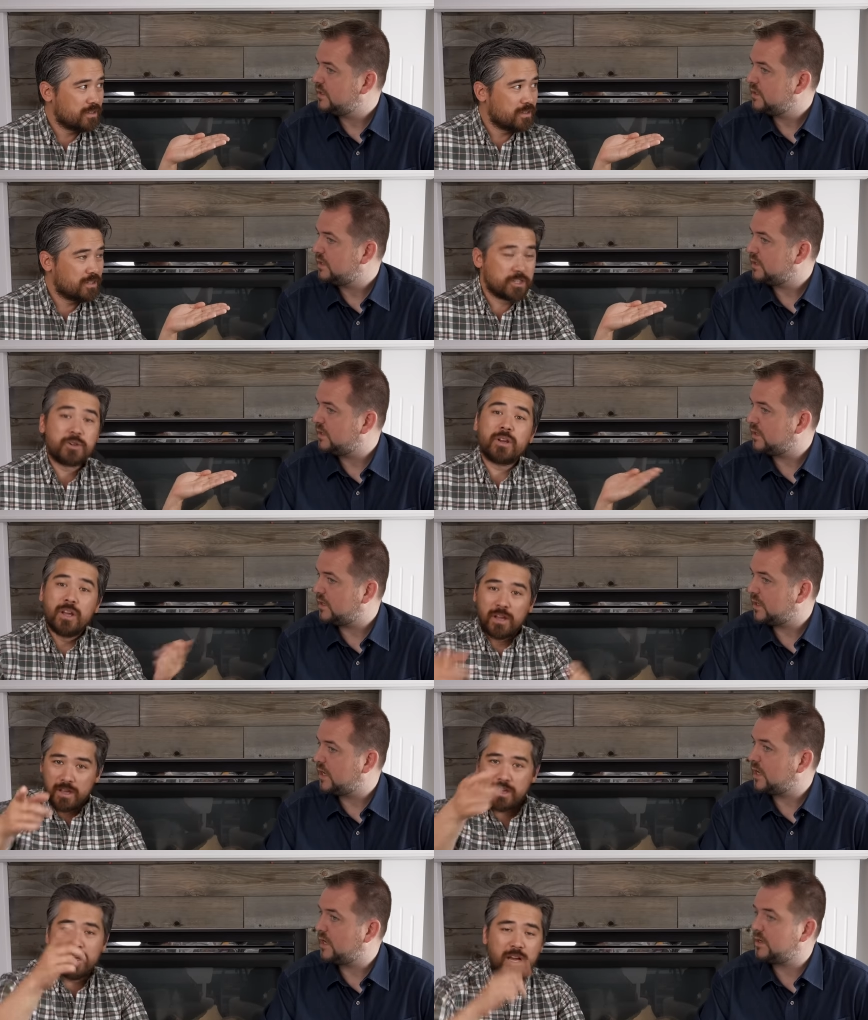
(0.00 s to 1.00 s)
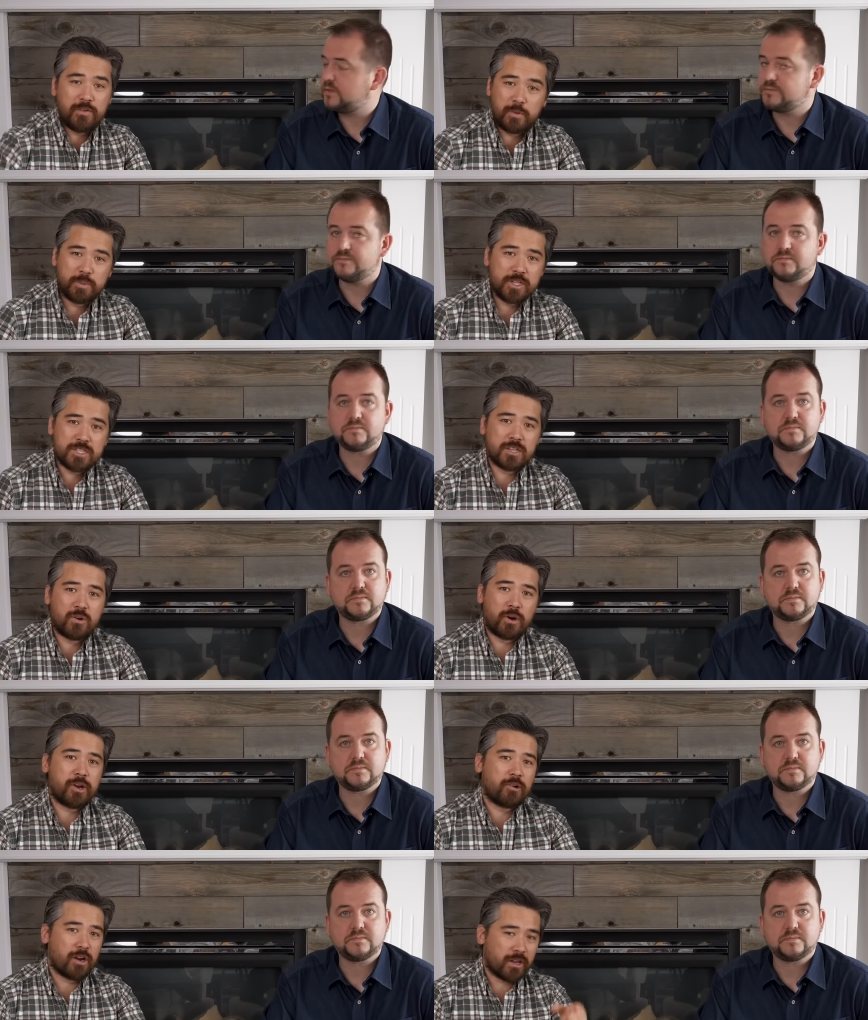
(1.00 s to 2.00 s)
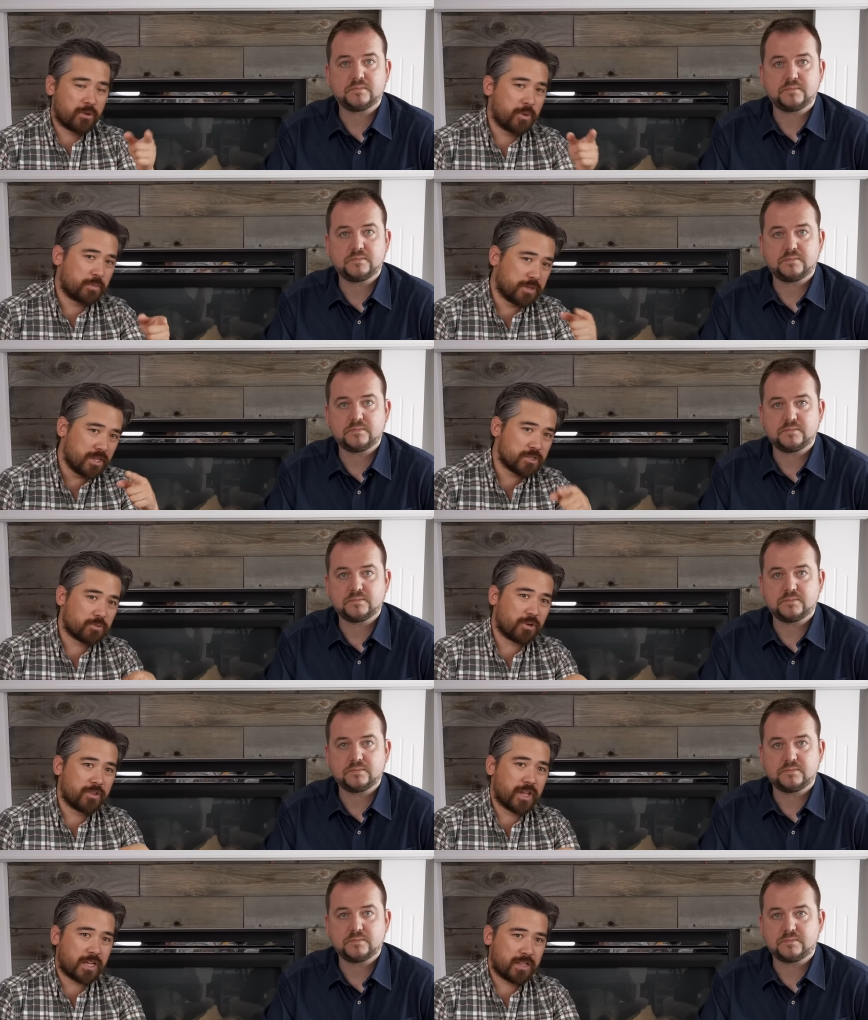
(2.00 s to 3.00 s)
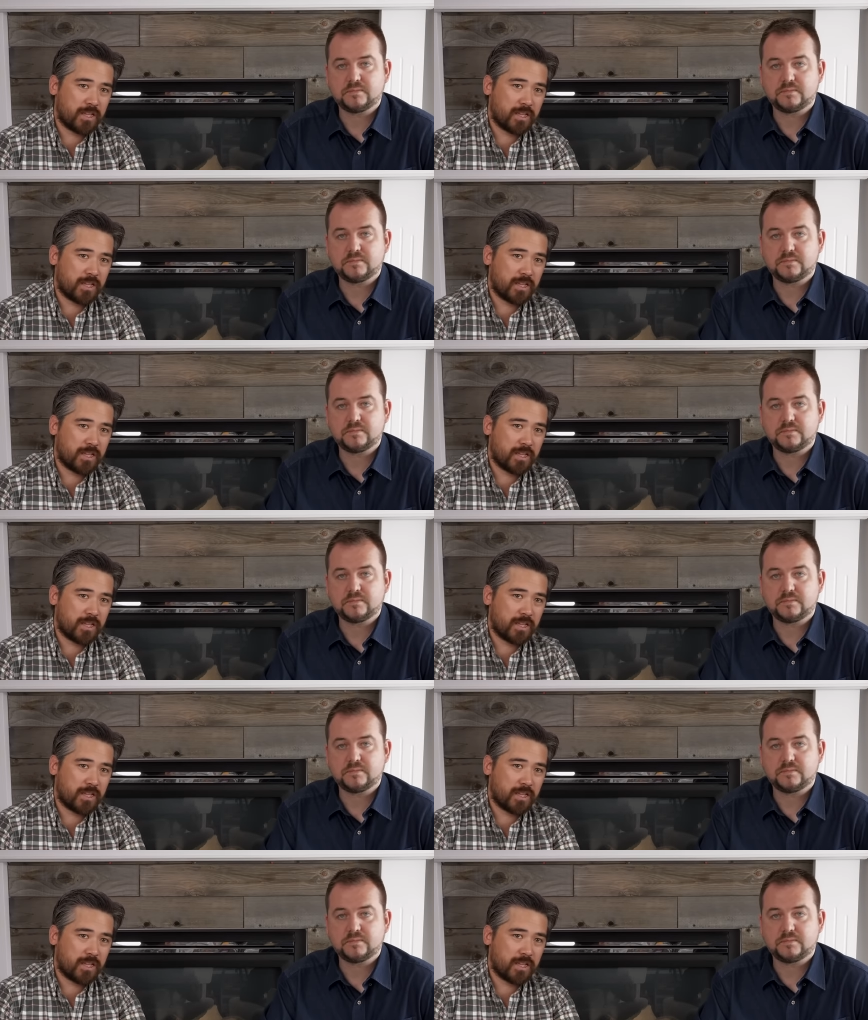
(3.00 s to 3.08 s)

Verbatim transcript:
Speaker 1: Did you? If it pleases the court, Your Honor, can we please roll that